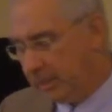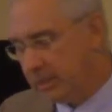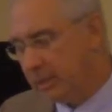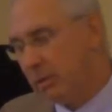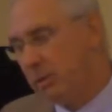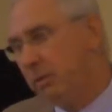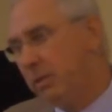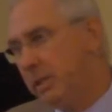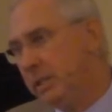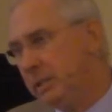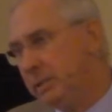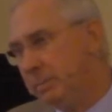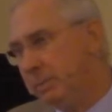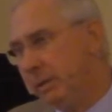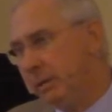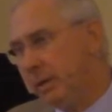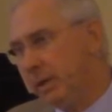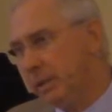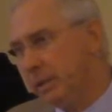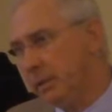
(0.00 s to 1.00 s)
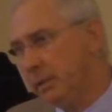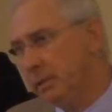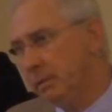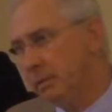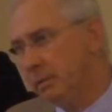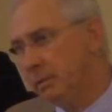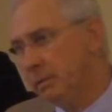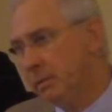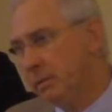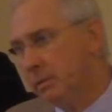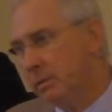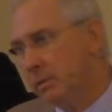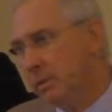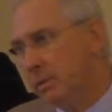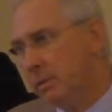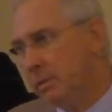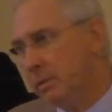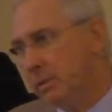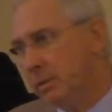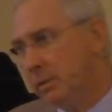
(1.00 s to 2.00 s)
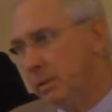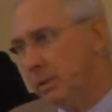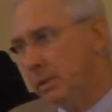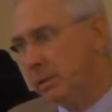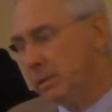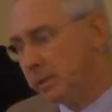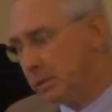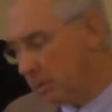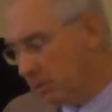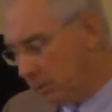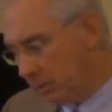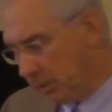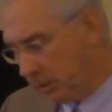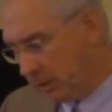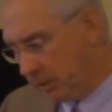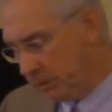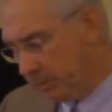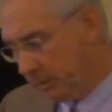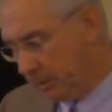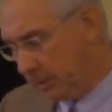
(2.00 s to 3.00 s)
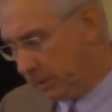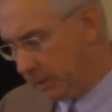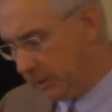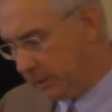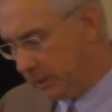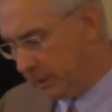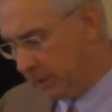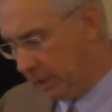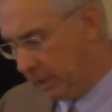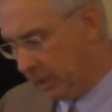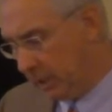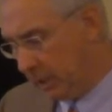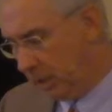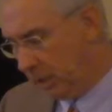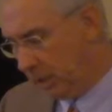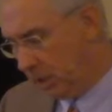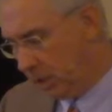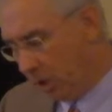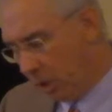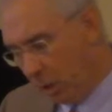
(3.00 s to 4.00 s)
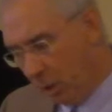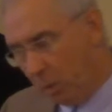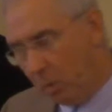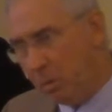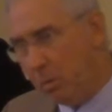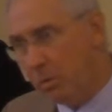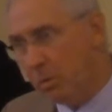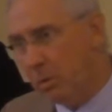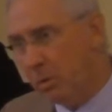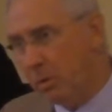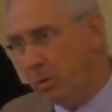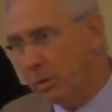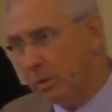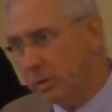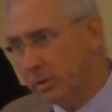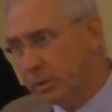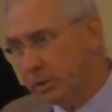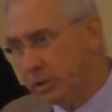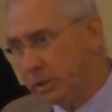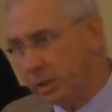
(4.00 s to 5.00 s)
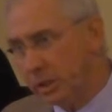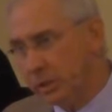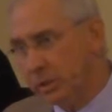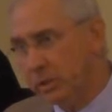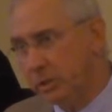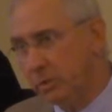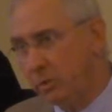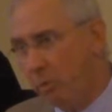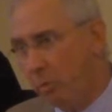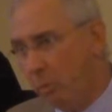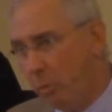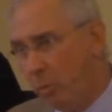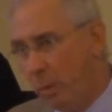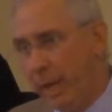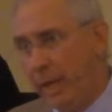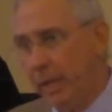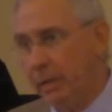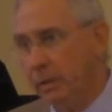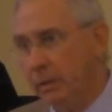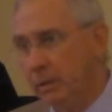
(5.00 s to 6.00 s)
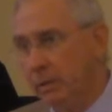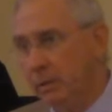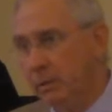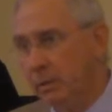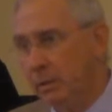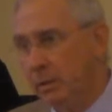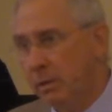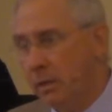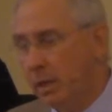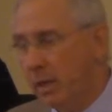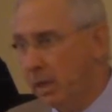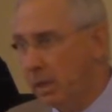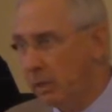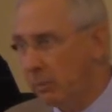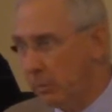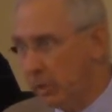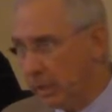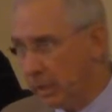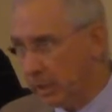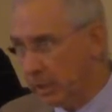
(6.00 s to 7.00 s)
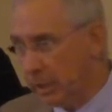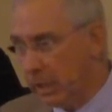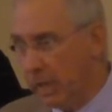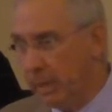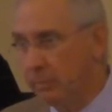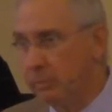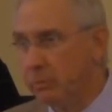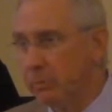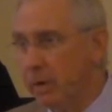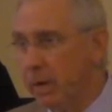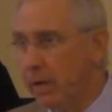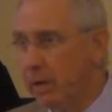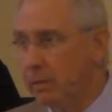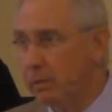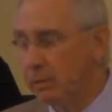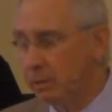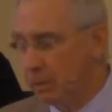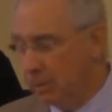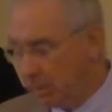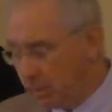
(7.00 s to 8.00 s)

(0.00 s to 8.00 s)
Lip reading: It's the Holy Spirit. It's the Holy Spirit just saying, no, just wait. And when the time's right,